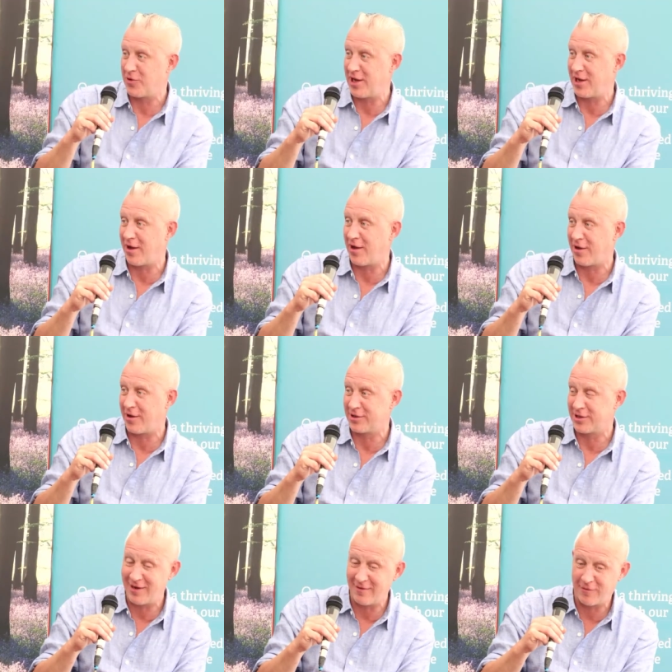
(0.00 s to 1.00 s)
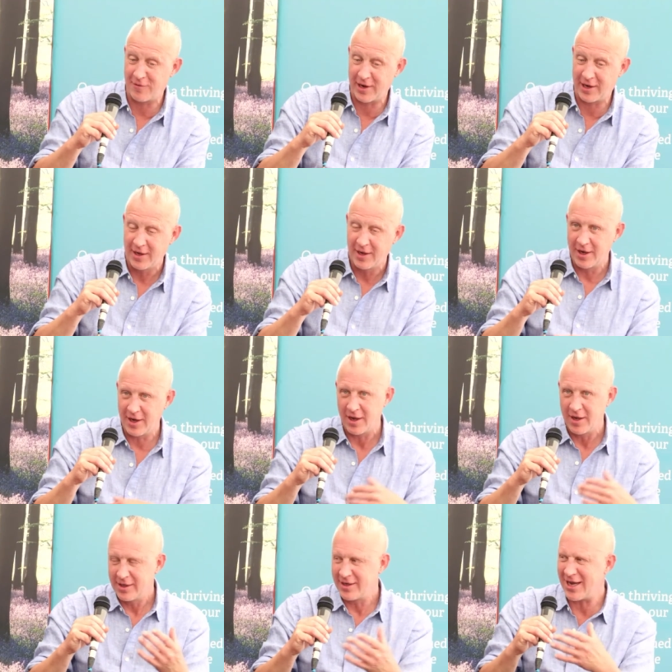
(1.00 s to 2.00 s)
We are delivering, you know,
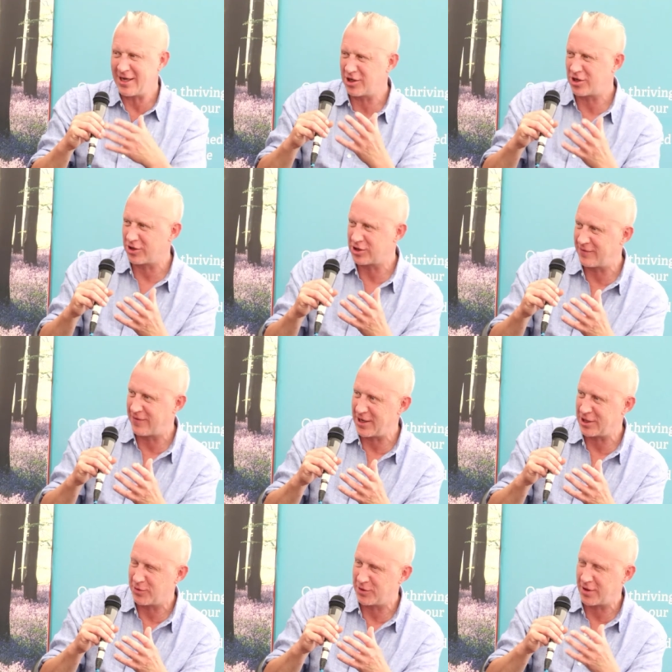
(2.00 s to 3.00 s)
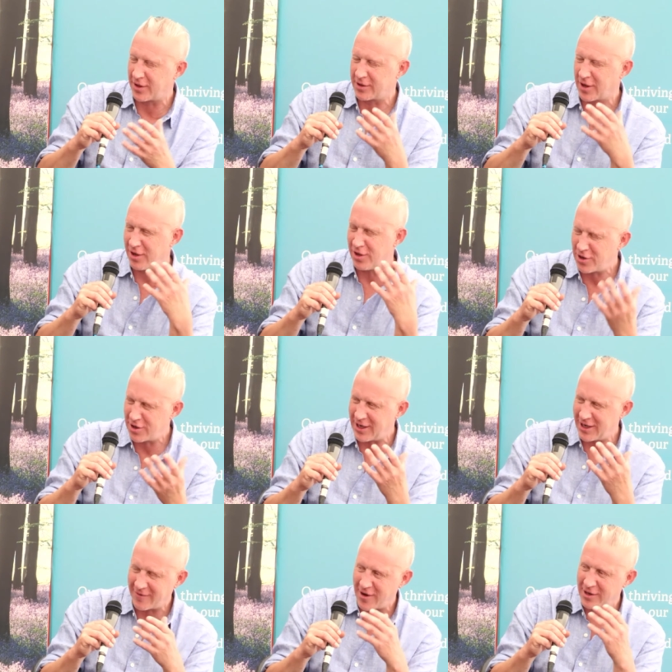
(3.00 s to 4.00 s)
nature conservation, I look at it
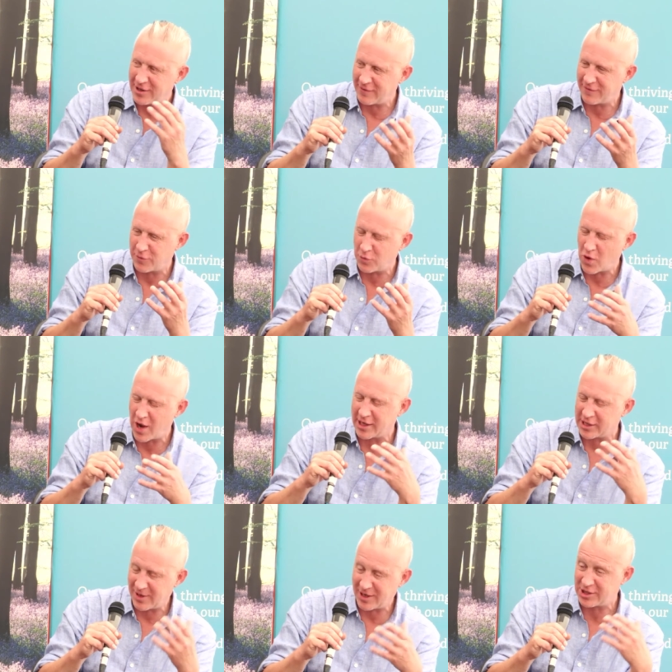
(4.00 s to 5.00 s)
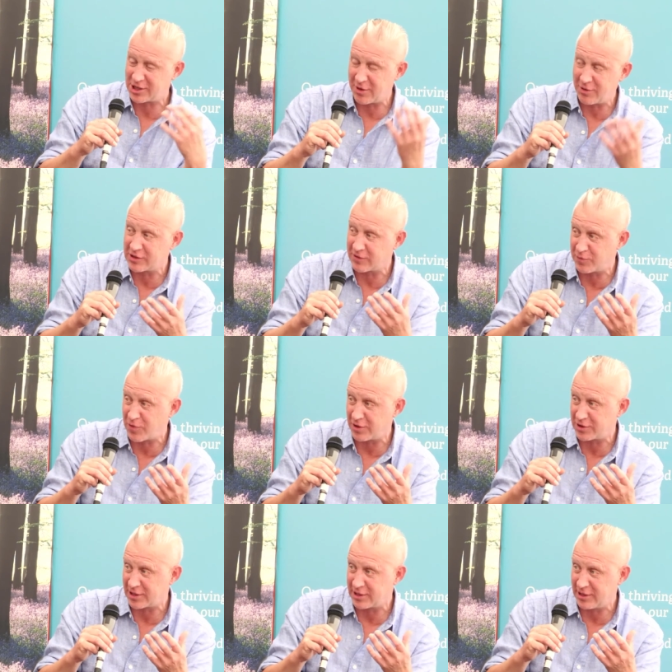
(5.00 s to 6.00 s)
in a very different way. It's about a series of
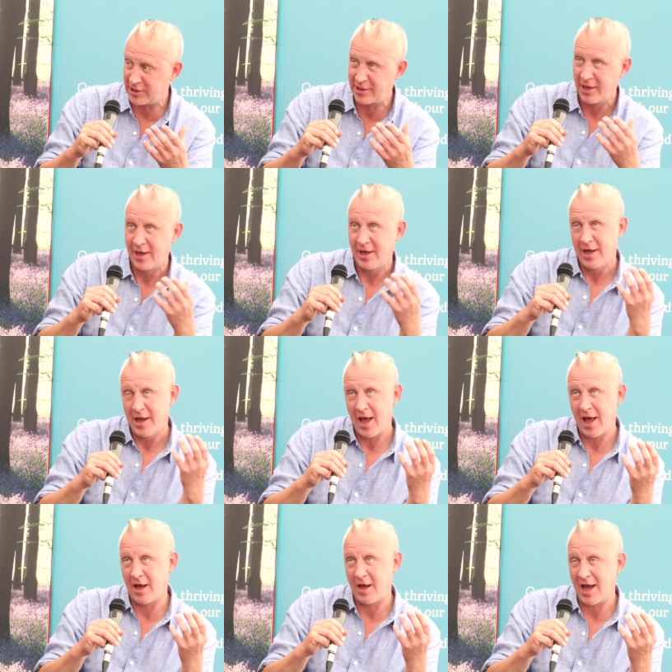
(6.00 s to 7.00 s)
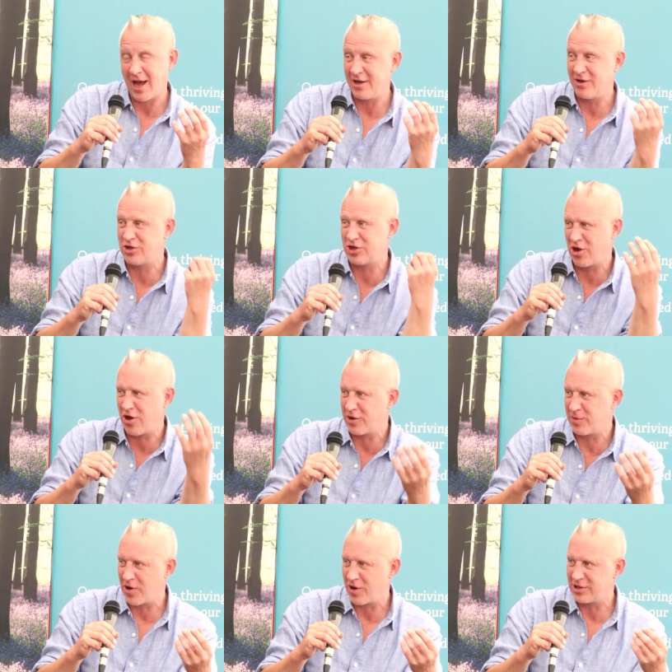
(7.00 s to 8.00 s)
processes. And you start a
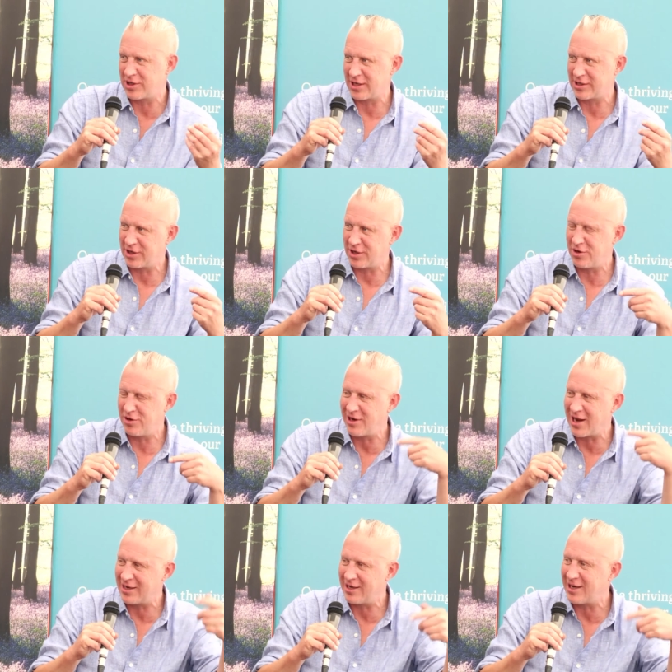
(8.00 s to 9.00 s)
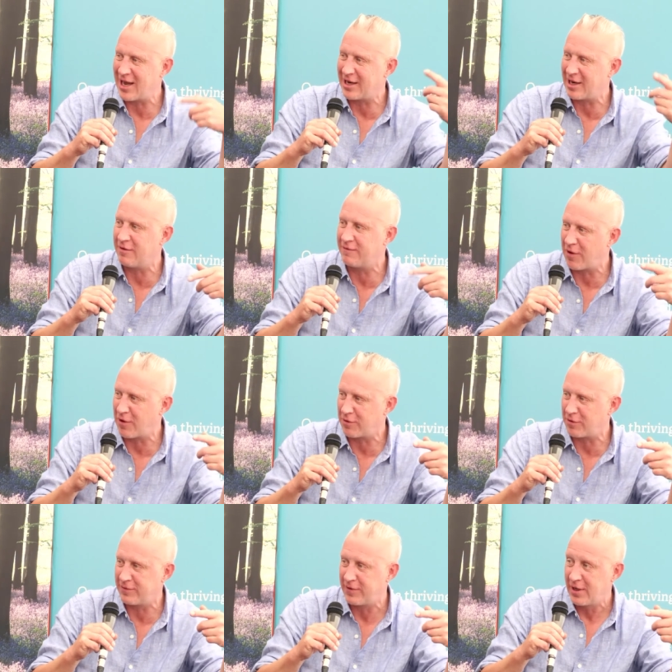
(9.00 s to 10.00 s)
process and you let it
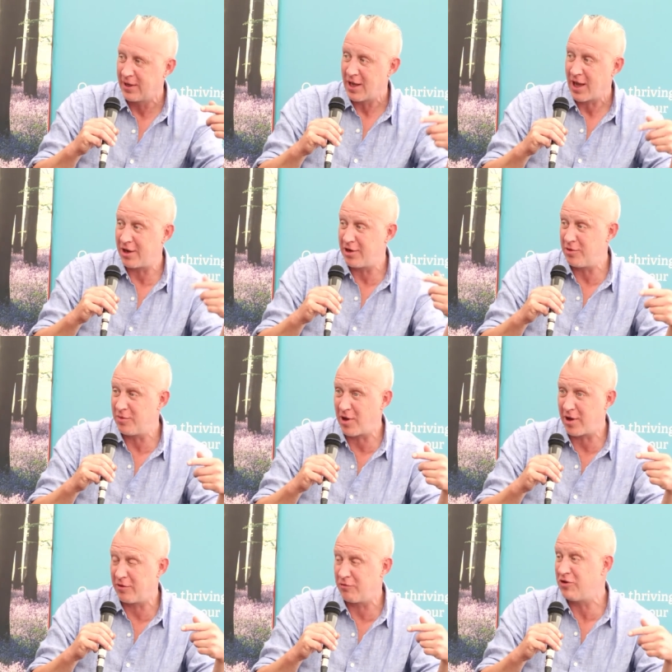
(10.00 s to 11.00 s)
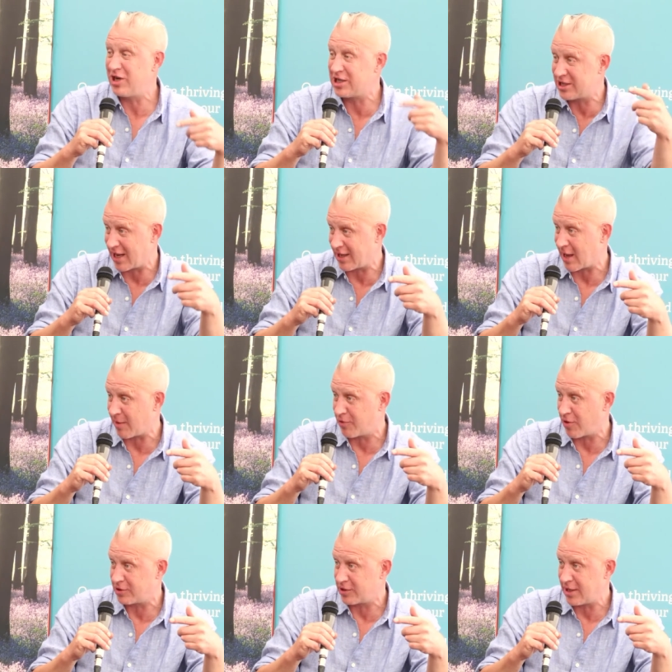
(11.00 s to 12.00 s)
evolve. And you might reset that
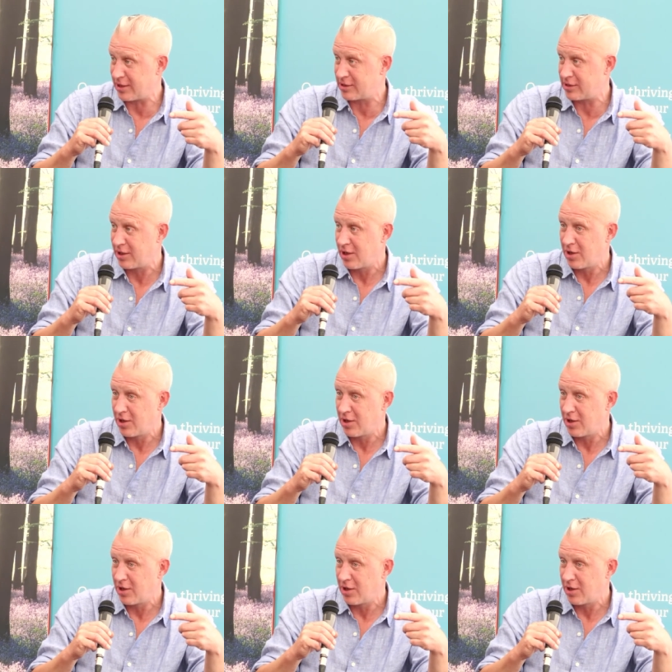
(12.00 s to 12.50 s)
process.